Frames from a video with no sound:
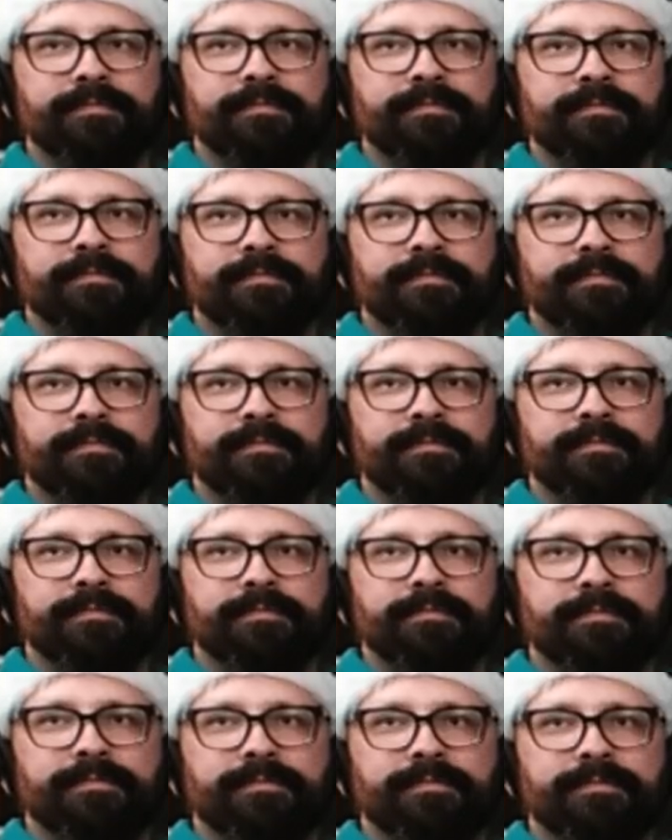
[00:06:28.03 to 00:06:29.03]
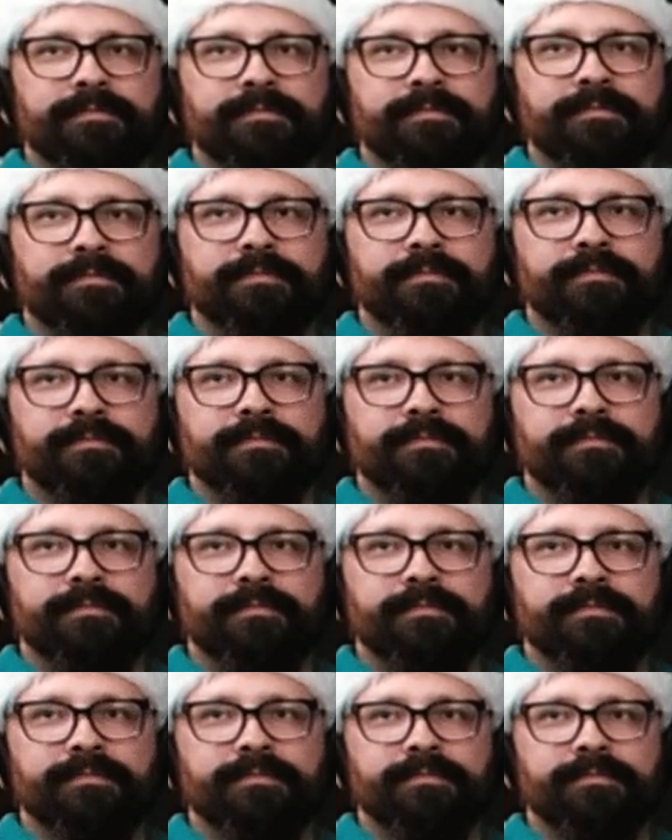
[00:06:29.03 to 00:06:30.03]

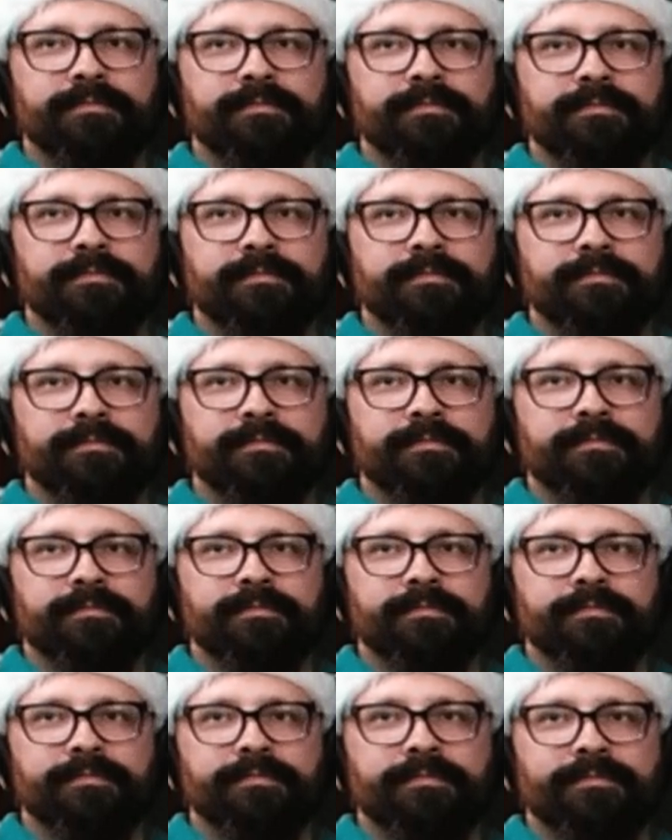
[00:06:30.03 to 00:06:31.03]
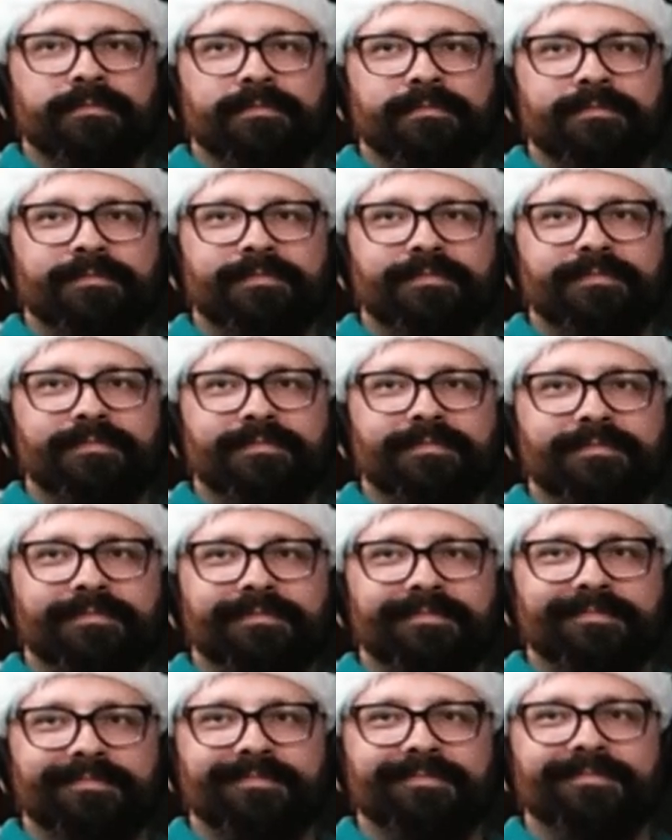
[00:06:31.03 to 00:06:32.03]

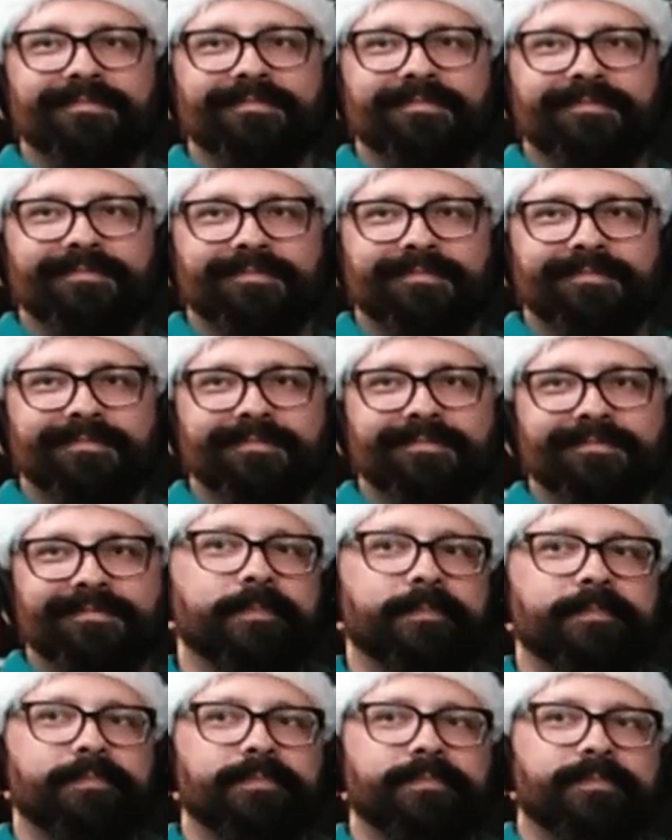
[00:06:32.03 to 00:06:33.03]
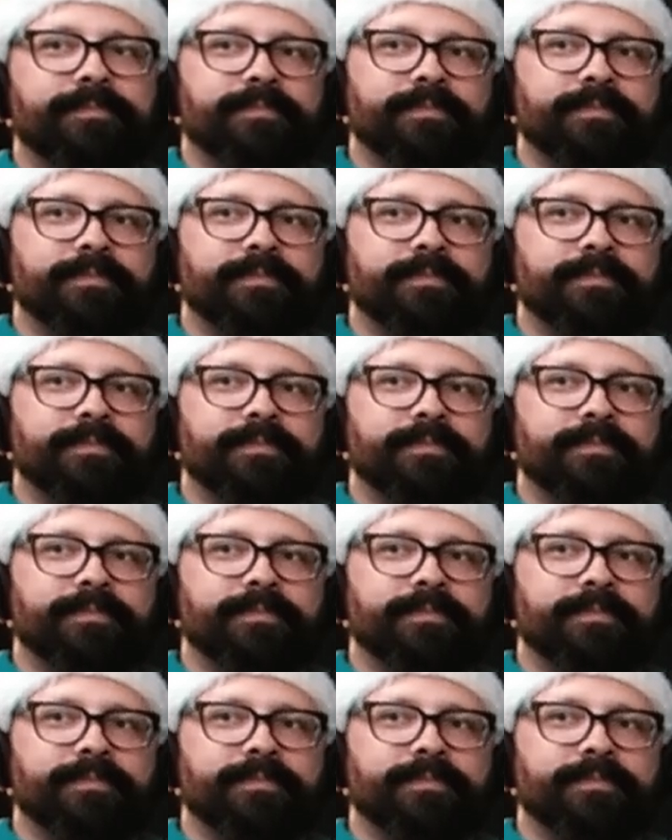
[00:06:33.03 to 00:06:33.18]
(silent)